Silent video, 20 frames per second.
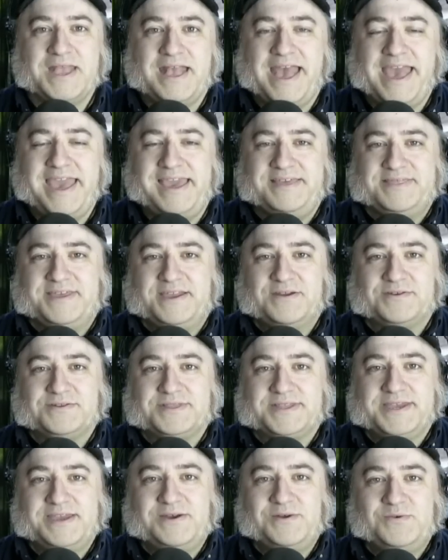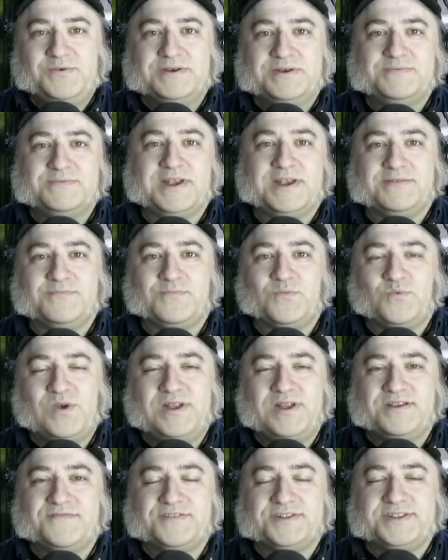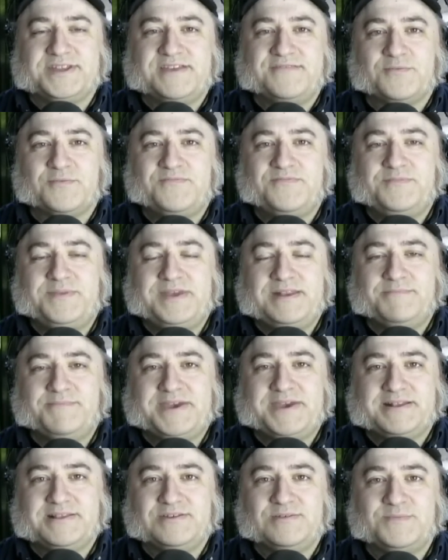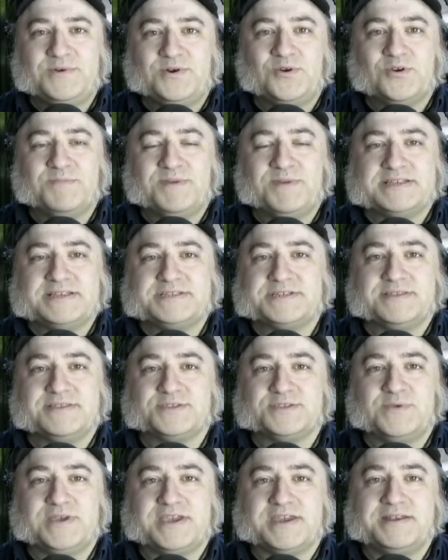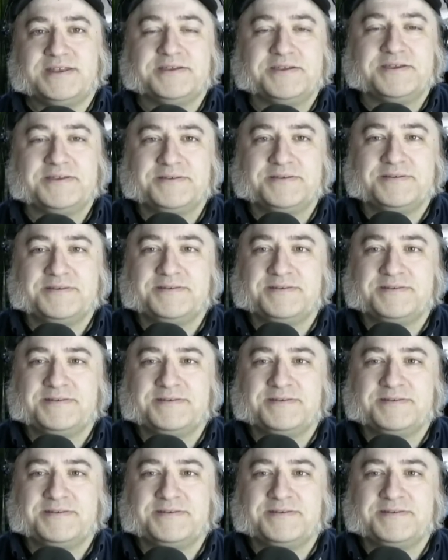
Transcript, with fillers: Hey there, Leo. What a wonderful day for being in Petaluma or Boston this weekend. Yeah.